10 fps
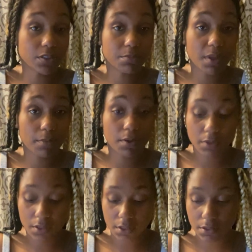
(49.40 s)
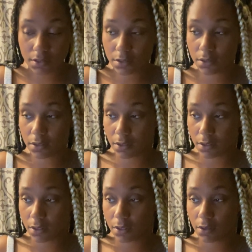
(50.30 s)
opportunity with this
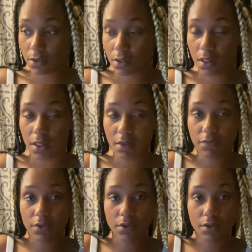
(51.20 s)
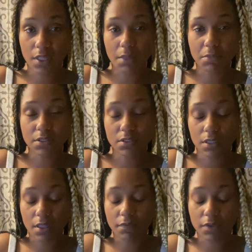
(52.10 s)
lover, a Mr.
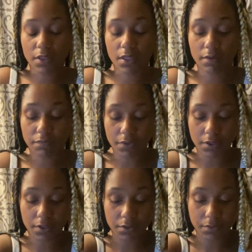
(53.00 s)
Lover Lover.